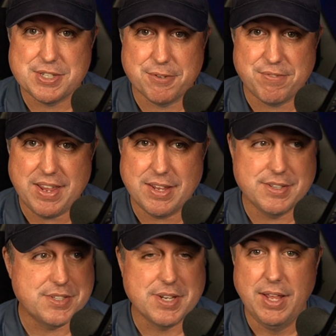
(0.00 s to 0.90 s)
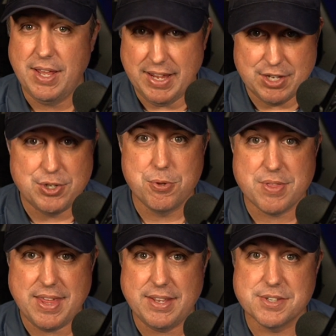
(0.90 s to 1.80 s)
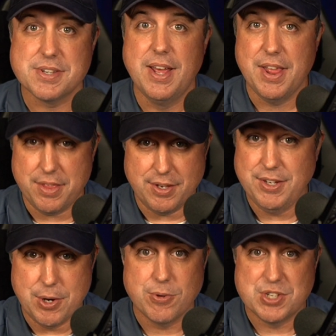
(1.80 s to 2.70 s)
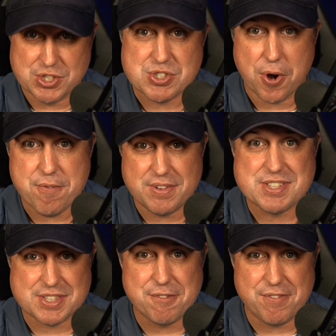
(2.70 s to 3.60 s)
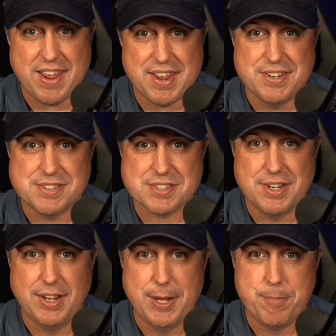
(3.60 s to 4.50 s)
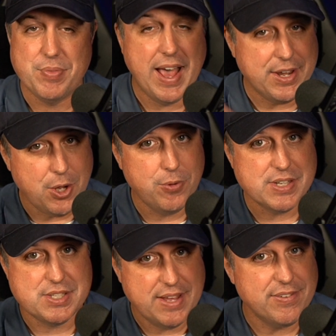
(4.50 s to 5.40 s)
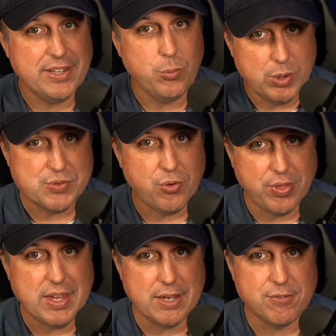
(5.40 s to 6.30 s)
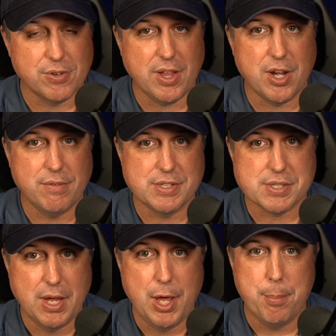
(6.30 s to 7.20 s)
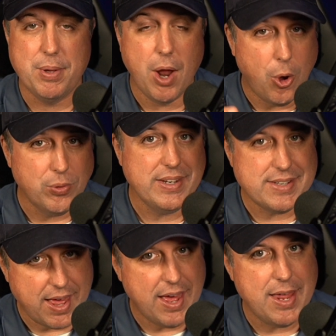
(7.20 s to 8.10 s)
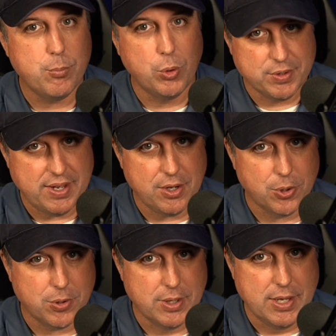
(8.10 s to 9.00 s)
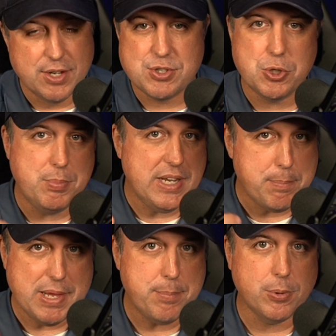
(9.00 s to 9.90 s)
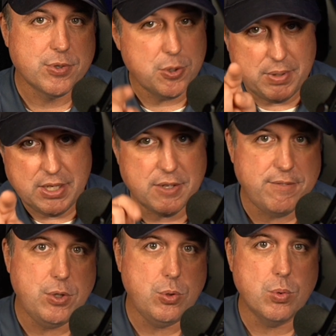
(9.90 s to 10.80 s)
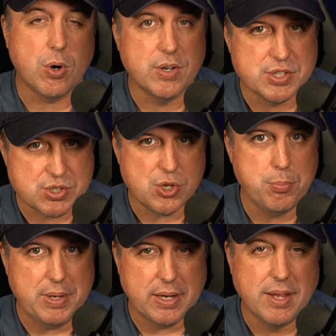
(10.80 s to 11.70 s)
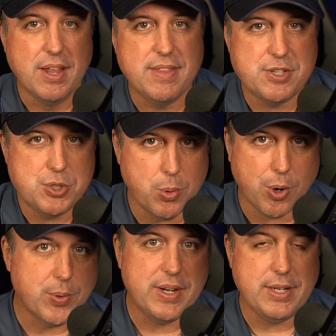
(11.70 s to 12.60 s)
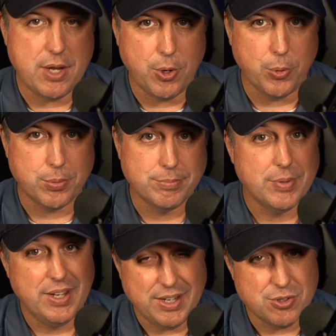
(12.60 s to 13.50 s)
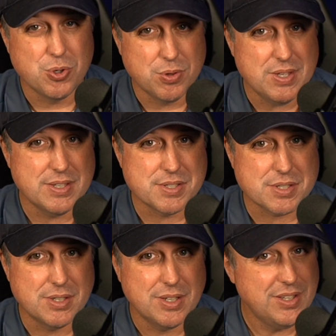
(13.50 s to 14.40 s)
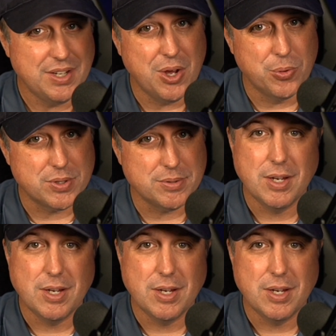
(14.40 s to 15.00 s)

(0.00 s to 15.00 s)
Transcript: to fans and do things, you know, to service the fans. I know that's definitely wishful thinking for a lot of us, but only time will tell. Too many people, too many of you are assuming that you already know. And truth is, you don't.